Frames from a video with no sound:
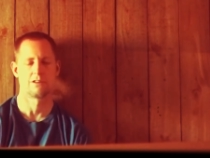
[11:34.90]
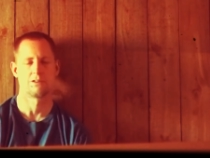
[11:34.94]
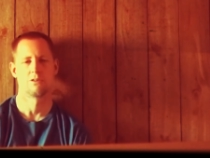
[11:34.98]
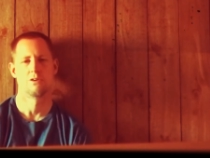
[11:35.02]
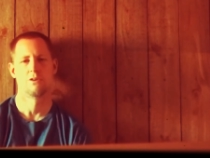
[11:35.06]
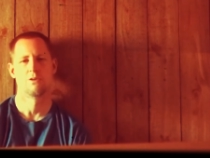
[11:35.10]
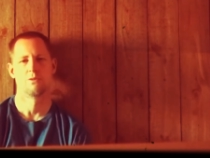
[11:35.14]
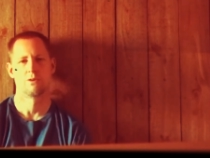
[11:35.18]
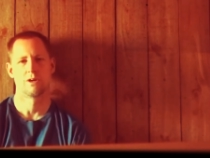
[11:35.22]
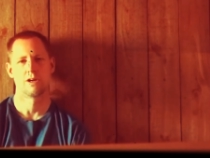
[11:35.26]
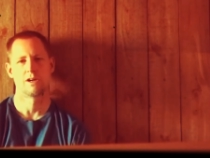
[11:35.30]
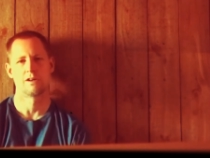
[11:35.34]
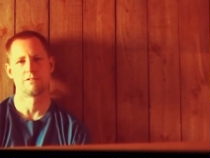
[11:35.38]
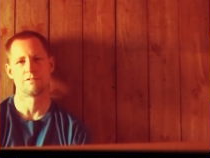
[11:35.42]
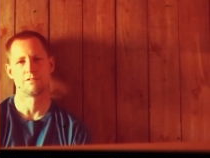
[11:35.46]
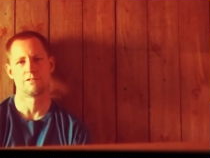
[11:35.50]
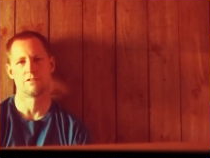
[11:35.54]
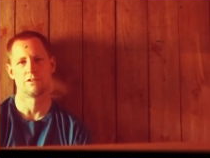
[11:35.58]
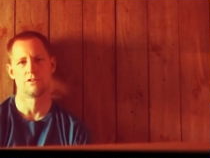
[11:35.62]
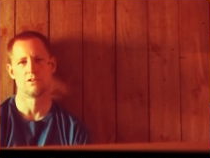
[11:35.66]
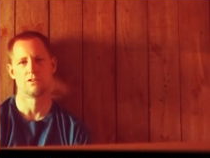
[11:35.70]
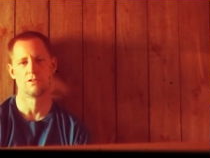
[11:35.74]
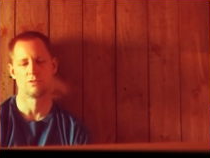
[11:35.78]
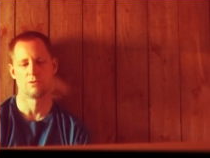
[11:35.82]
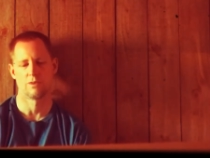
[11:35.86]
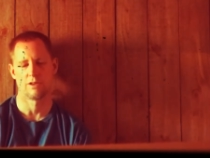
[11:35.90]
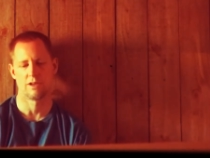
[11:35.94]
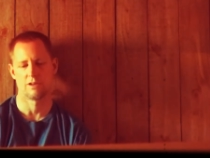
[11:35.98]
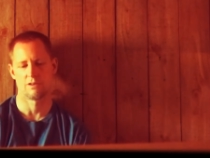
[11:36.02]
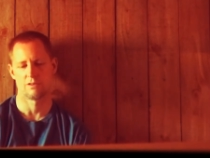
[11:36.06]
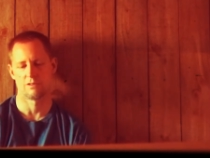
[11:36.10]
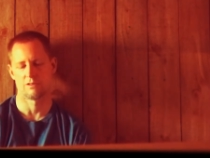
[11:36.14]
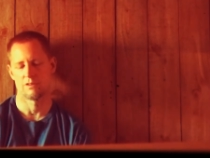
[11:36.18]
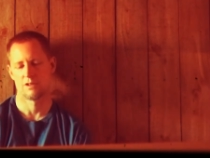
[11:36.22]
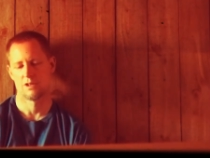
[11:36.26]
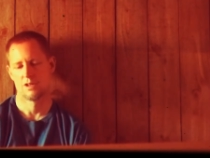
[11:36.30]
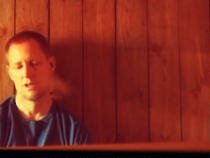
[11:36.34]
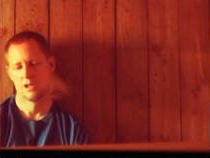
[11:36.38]
winter foods. We
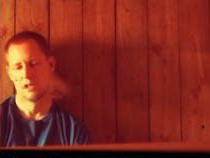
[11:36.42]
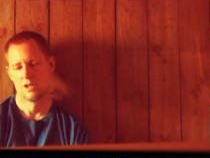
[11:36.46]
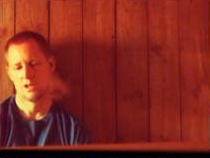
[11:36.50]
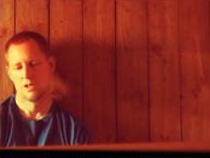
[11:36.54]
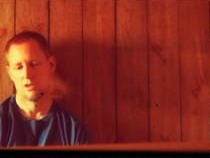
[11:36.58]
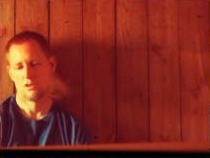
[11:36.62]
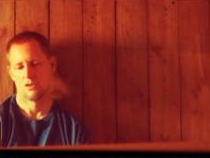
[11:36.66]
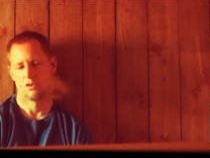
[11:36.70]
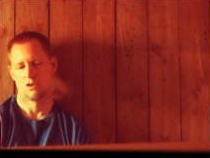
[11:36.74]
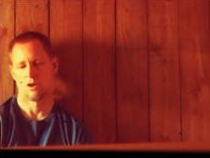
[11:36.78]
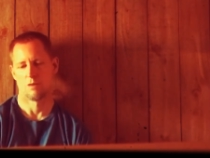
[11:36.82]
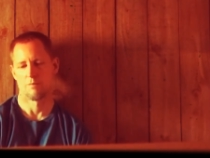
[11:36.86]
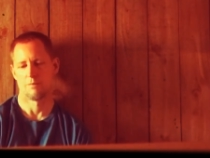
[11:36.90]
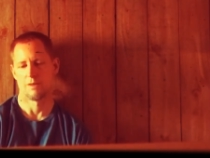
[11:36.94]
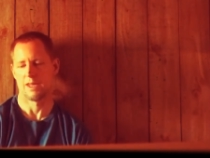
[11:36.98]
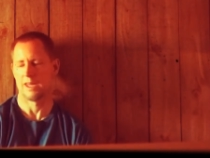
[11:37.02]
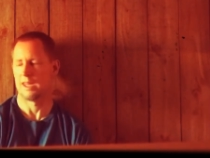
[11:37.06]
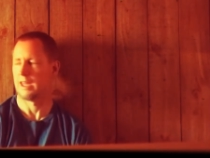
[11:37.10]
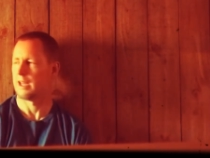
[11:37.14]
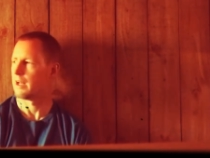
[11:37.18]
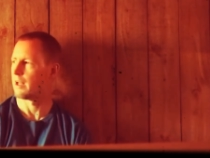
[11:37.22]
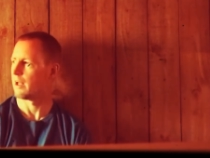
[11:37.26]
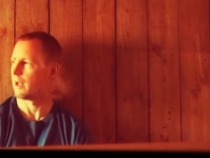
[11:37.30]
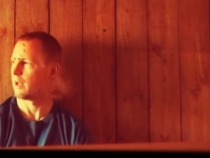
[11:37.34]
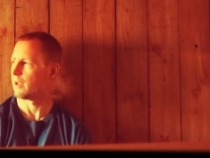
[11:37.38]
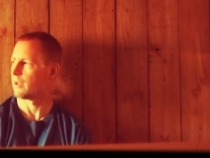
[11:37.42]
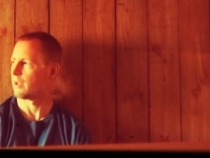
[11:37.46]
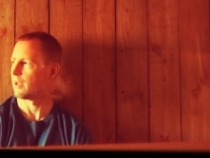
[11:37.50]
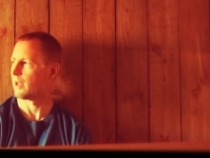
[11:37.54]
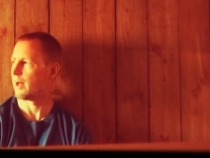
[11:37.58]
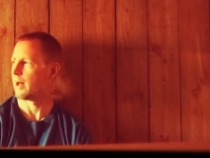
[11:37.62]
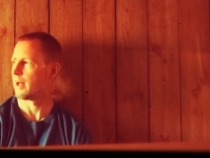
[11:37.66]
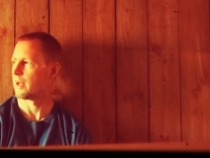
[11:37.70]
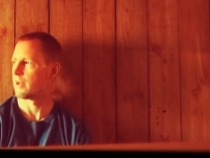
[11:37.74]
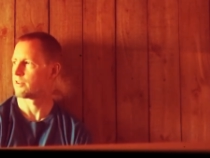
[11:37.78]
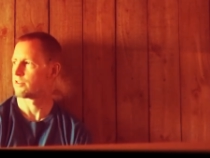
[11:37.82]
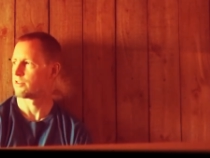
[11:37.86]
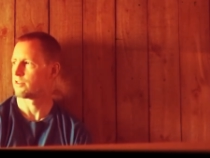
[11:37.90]
don't normally eat a
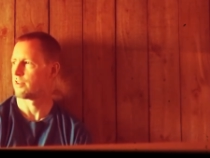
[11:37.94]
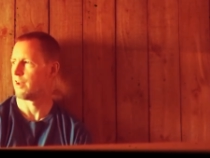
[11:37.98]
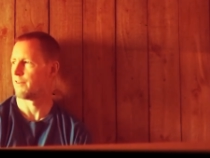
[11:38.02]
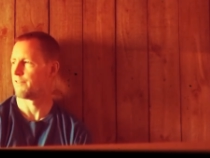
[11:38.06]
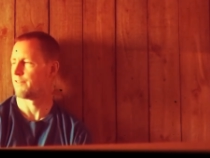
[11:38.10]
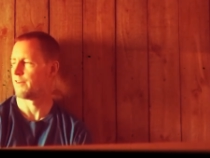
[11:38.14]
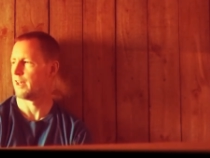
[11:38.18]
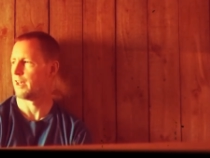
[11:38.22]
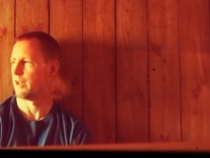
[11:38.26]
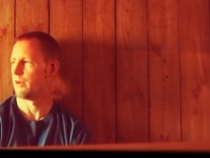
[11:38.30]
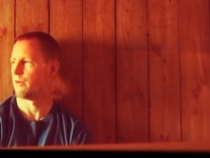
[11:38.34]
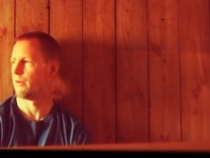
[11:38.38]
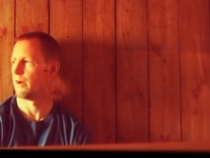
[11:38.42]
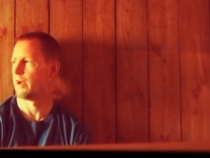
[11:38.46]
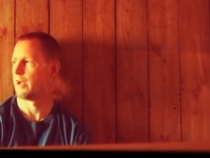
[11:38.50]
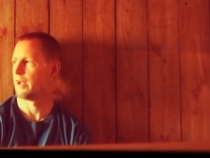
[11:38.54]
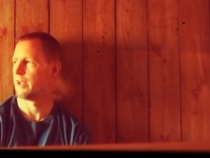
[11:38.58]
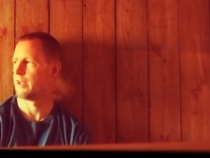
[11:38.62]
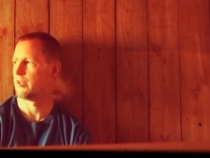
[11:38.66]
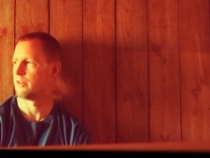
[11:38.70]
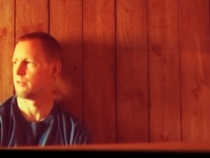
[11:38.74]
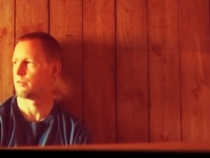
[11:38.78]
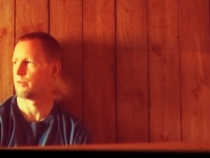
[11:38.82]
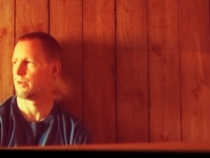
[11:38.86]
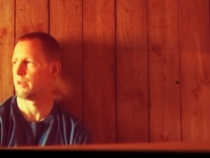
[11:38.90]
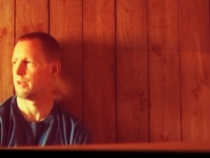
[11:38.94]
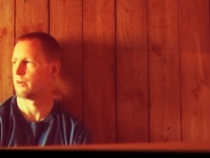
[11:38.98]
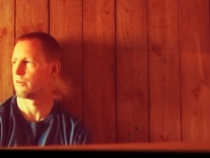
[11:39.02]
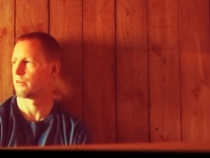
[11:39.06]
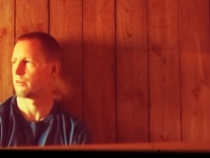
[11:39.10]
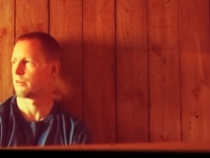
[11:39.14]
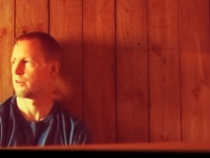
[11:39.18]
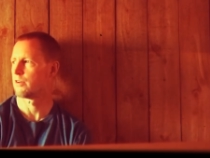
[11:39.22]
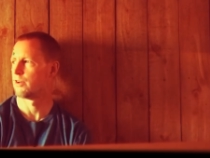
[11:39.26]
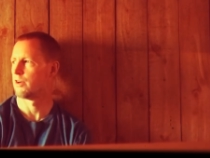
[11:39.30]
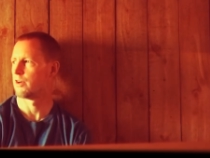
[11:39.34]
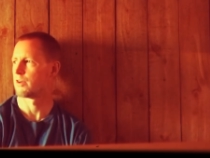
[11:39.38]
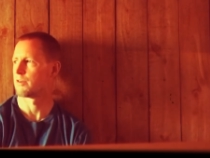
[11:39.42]
lot of stuff anyways. We don't
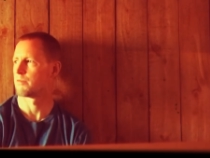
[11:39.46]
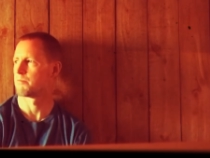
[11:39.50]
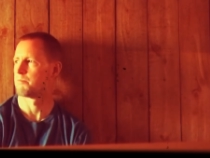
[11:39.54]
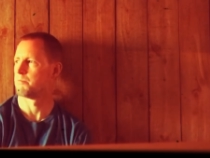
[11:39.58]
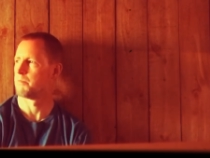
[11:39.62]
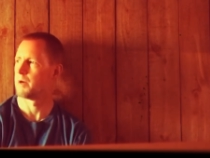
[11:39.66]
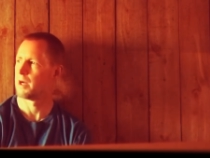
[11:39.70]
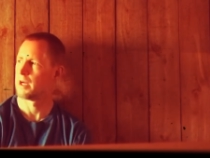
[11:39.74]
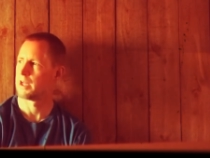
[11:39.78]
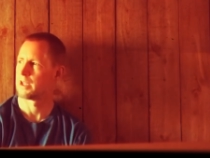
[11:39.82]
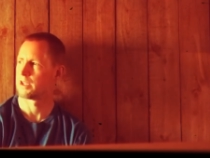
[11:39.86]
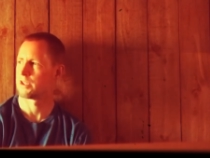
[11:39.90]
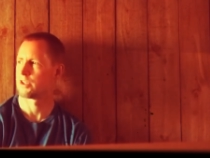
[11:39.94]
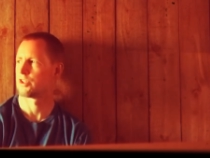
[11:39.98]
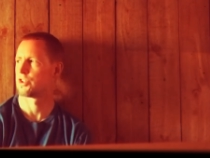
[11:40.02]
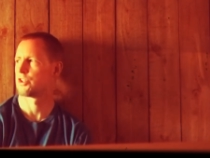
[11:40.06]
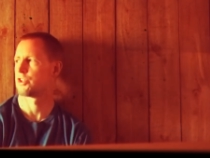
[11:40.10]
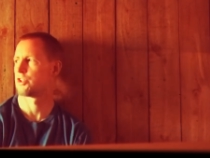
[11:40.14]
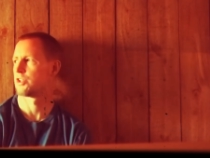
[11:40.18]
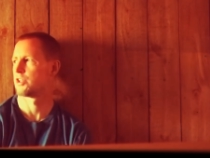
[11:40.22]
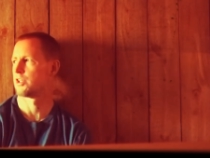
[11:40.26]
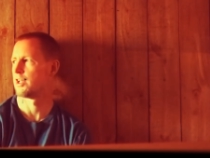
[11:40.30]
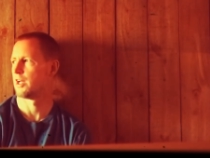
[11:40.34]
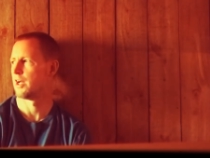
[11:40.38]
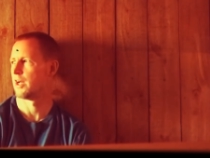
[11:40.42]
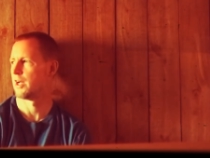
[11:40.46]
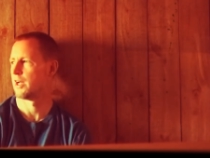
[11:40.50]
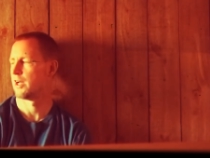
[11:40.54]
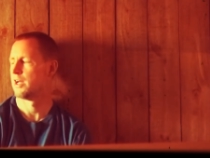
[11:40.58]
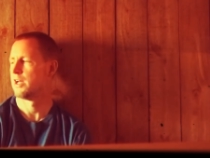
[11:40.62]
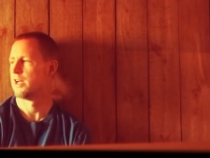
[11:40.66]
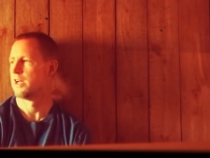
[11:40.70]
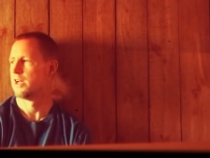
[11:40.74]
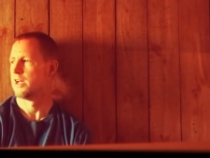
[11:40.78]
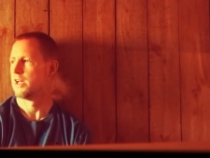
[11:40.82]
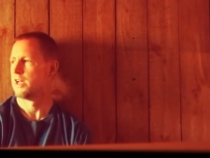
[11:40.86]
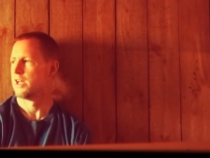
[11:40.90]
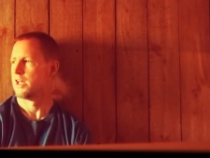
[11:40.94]
cook much.
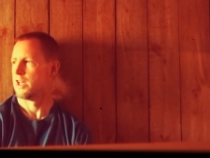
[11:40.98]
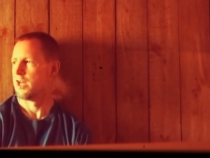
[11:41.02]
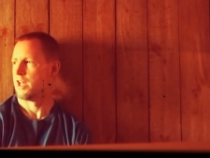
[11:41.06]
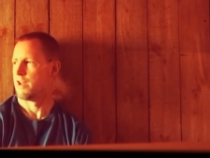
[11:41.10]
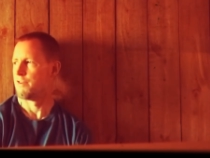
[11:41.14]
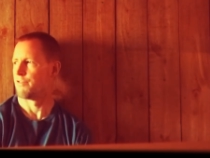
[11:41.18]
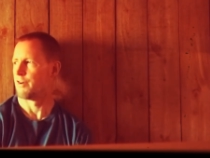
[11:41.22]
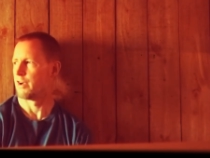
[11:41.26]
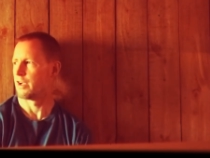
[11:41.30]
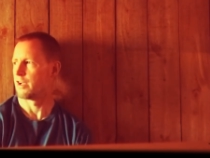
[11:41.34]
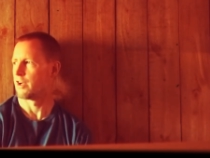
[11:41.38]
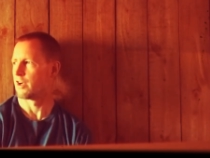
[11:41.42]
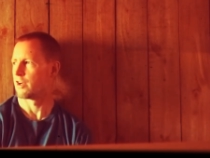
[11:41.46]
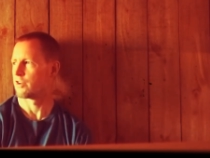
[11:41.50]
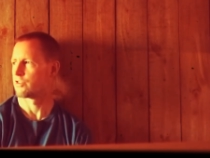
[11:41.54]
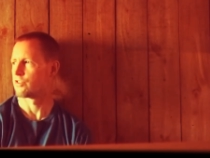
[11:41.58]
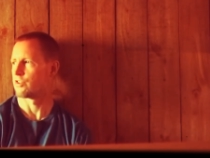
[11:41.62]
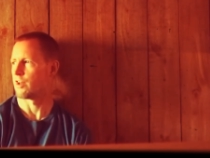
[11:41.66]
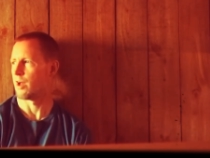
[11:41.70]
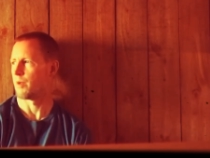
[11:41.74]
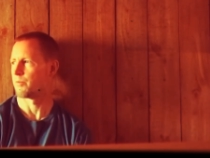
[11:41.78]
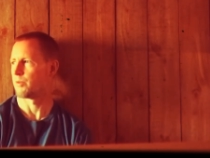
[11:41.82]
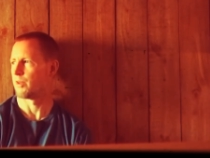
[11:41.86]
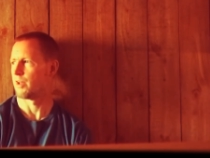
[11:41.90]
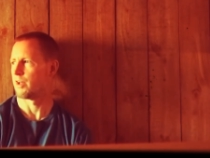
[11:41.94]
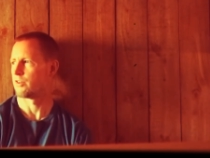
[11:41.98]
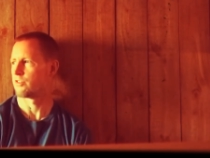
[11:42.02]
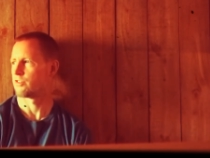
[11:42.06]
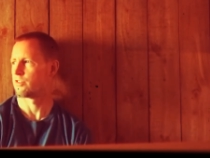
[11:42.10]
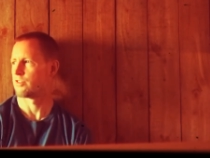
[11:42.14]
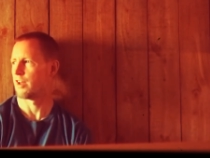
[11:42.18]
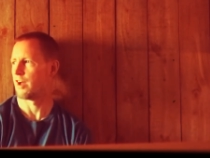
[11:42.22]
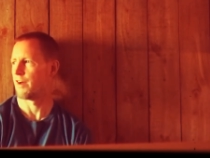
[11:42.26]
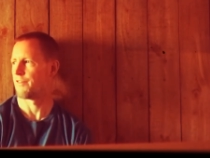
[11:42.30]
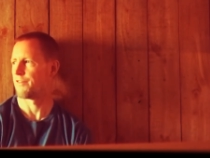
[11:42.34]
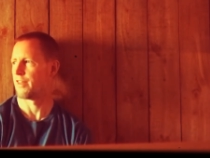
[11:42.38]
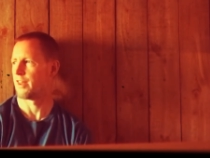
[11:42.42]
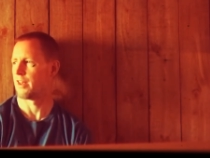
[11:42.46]
If we cook something and
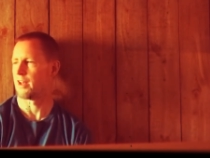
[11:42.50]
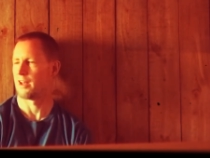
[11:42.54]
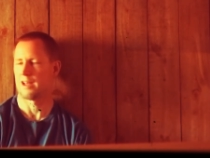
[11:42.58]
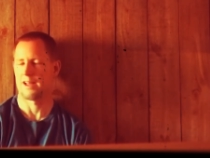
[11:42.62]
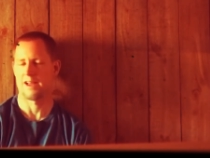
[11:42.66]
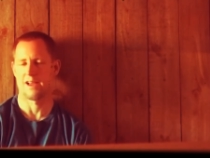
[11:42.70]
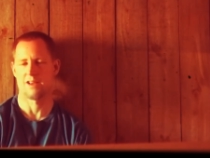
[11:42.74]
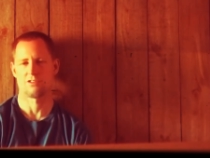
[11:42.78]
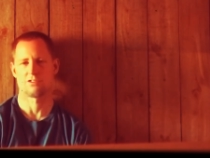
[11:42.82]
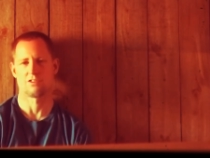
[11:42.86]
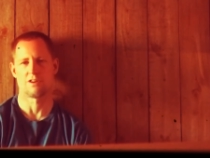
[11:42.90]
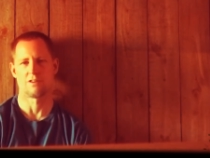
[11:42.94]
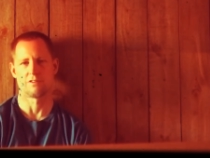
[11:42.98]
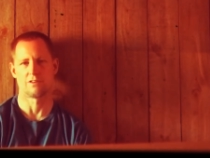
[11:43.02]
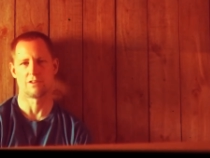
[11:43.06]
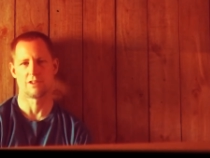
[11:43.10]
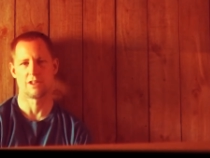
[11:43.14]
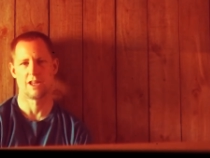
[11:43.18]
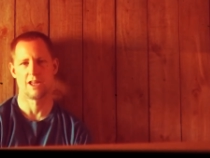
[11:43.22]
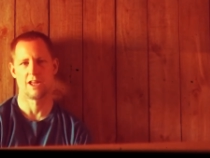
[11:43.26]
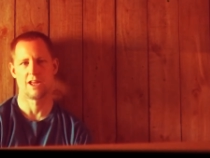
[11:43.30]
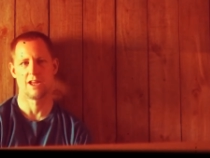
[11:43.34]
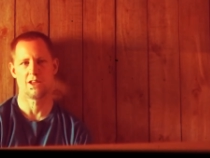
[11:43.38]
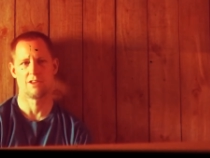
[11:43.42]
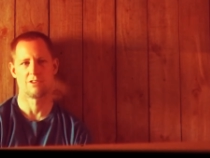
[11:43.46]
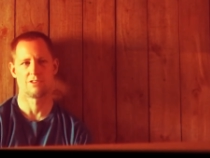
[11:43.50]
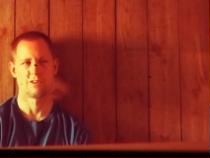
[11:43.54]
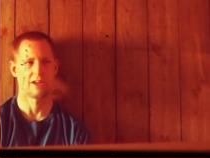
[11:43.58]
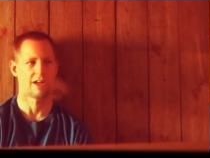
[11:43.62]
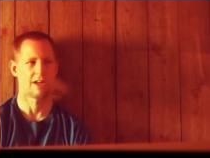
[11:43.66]
stuff that lasts several days, like I'll